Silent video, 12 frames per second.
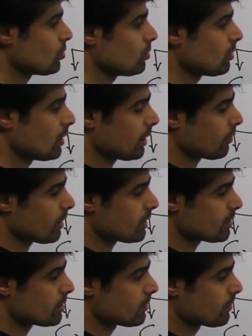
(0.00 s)
to
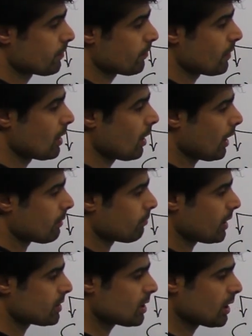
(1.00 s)
liquids, and
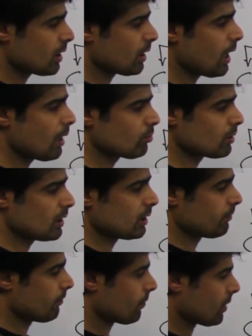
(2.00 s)
by taking out the
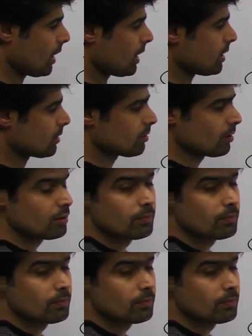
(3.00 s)
heat,